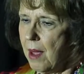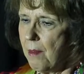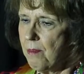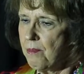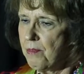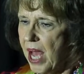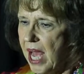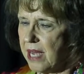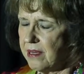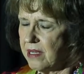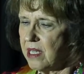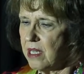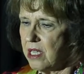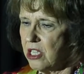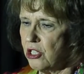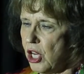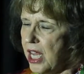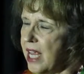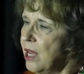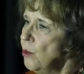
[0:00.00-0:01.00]
But
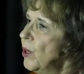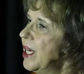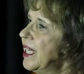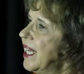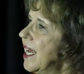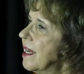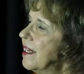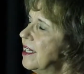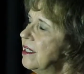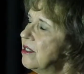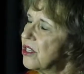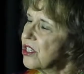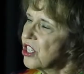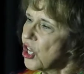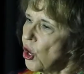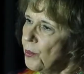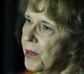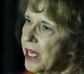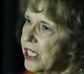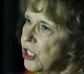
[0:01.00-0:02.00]
he would get in
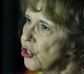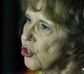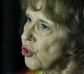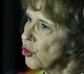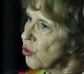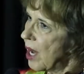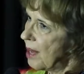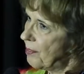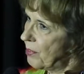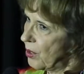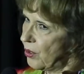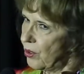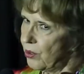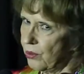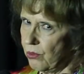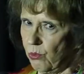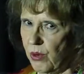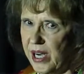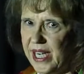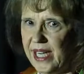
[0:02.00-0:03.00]
so much
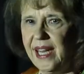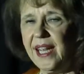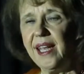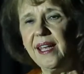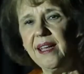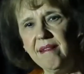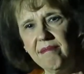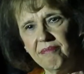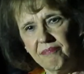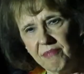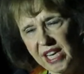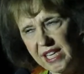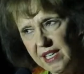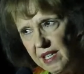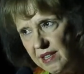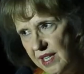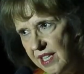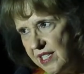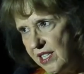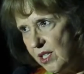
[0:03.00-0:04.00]
trouble when he
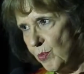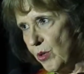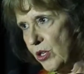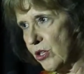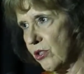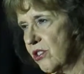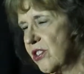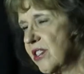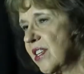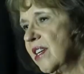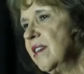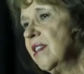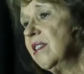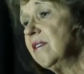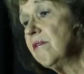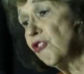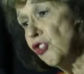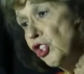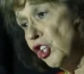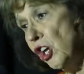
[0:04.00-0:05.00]
hit this person
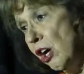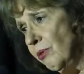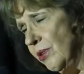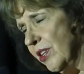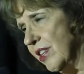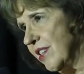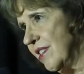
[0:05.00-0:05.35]
and choked